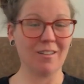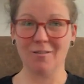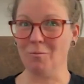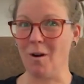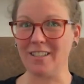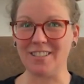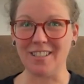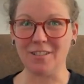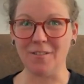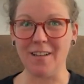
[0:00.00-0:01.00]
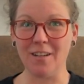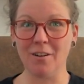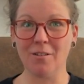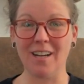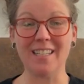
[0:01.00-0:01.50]
watch this
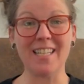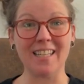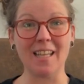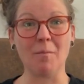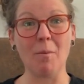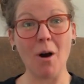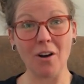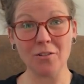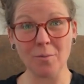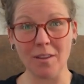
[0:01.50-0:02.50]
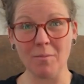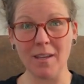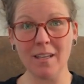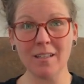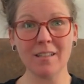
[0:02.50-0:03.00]
video and take that pause with
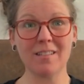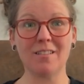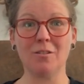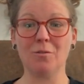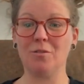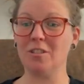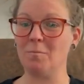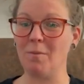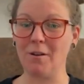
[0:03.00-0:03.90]
me to just